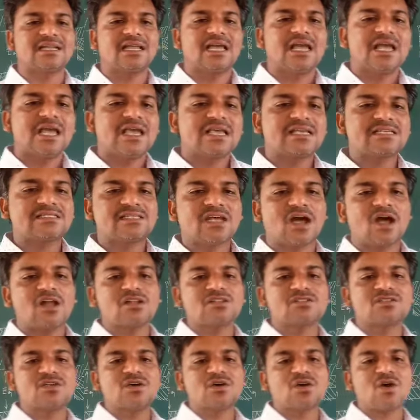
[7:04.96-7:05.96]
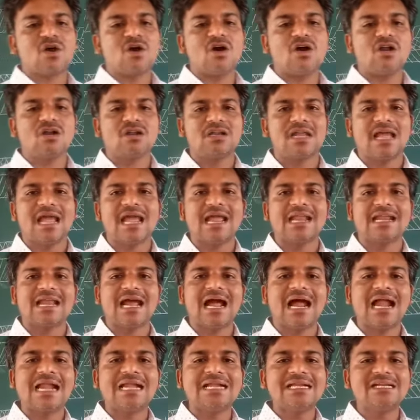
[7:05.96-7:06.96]
is also called an
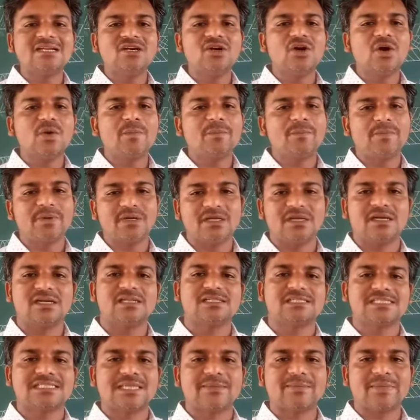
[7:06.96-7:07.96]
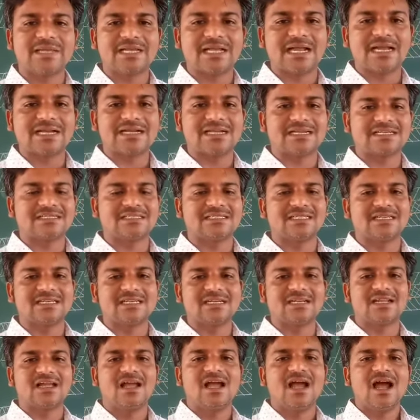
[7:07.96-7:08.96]
undoped semiconductor
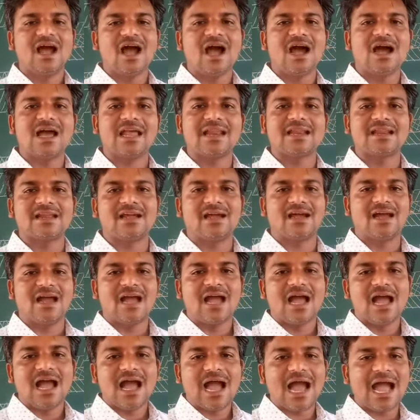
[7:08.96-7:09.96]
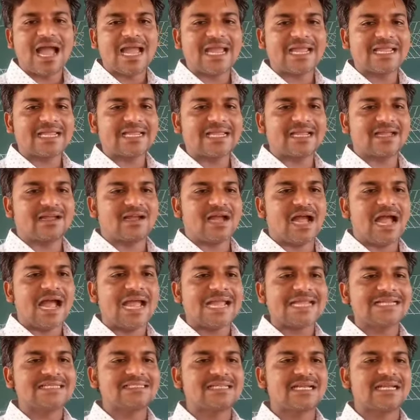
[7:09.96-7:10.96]
or
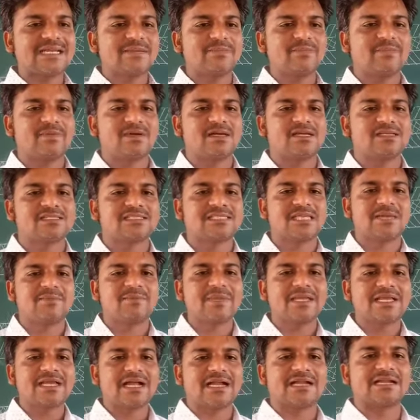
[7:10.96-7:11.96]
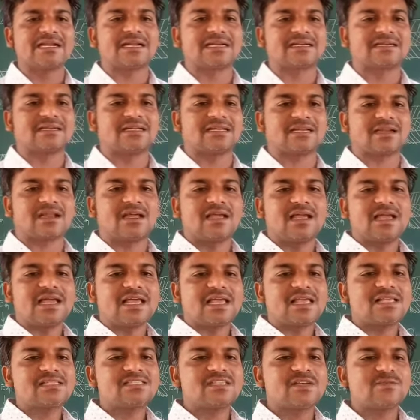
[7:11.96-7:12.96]
I-type semiconductor.
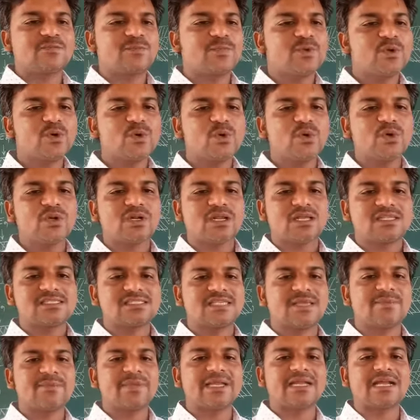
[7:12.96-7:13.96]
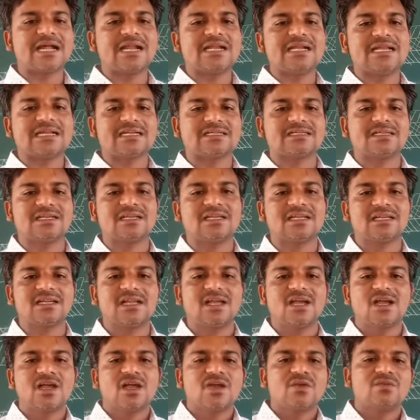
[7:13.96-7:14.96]
Is a pure
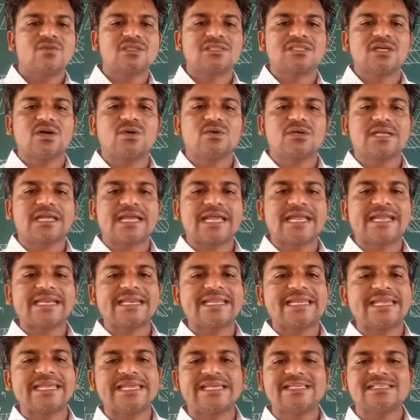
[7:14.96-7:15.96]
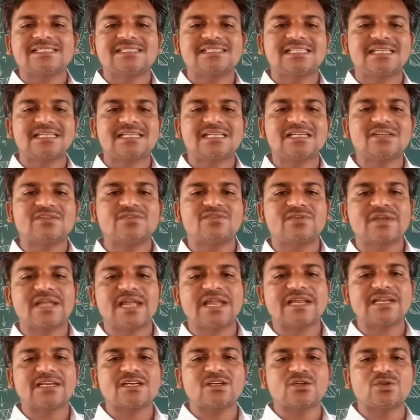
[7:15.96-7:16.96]
semiconductor without any
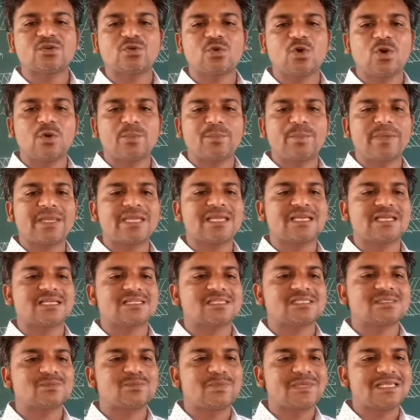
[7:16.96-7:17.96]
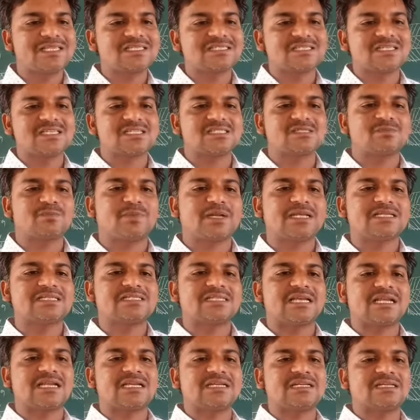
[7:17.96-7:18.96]
significant doping species
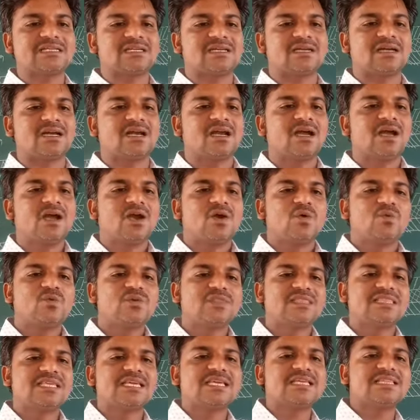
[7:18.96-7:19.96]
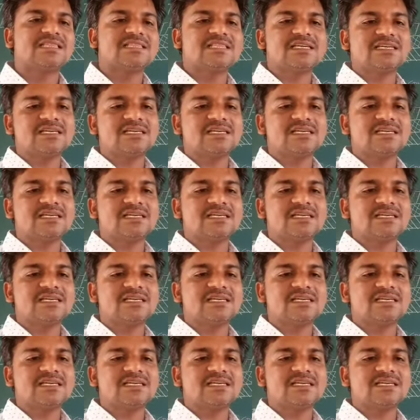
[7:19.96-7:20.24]
present within the